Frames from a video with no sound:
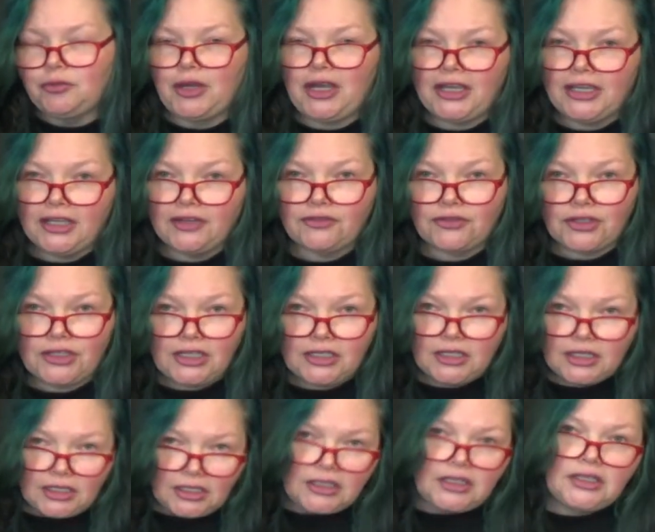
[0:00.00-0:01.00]
buy
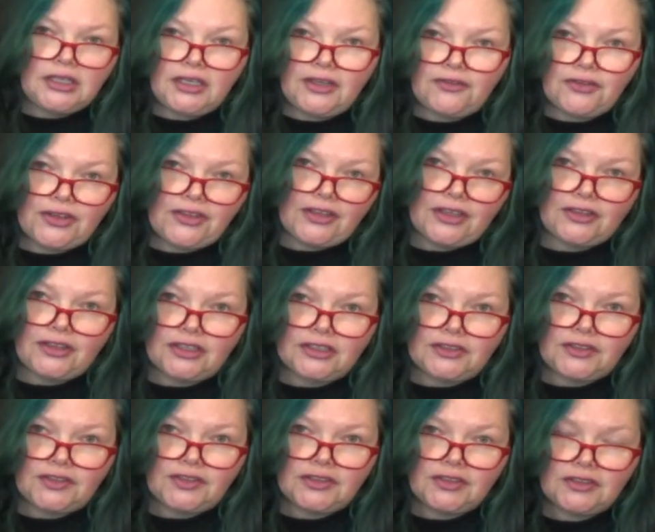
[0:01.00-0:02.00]
everything
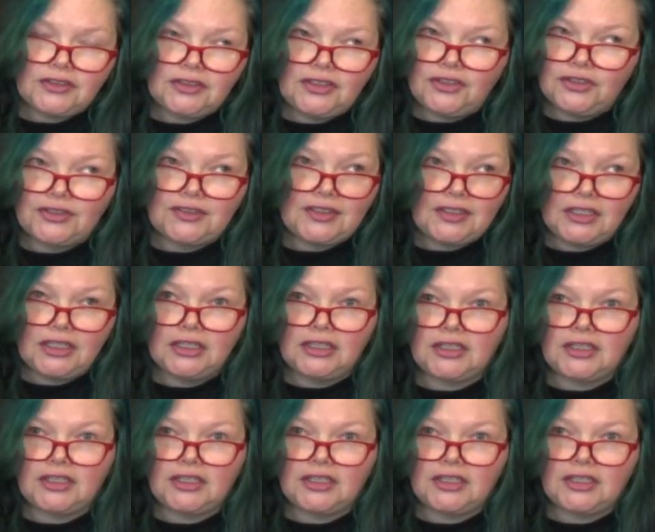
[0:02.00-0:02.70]
that you see,